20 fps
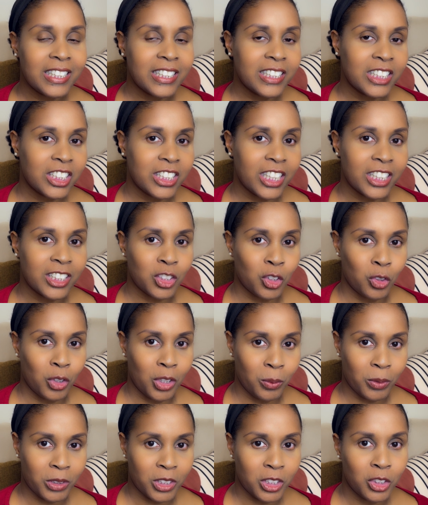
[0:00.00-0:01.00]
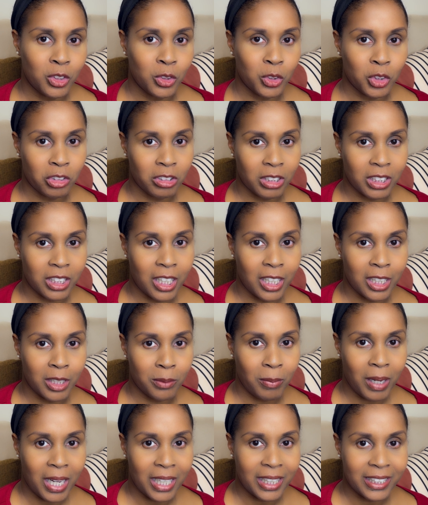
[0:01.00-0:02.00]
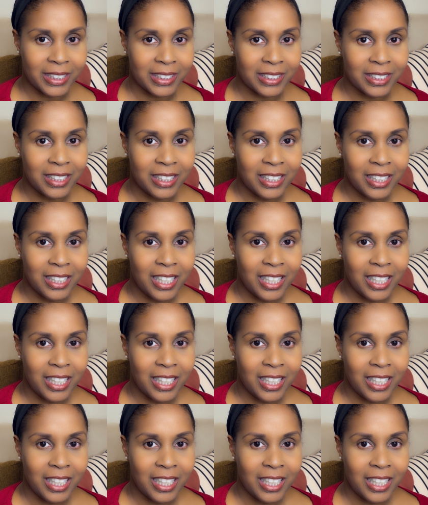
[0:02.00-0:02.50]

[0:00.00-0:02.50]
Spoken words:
suggest going with a neutral color palette.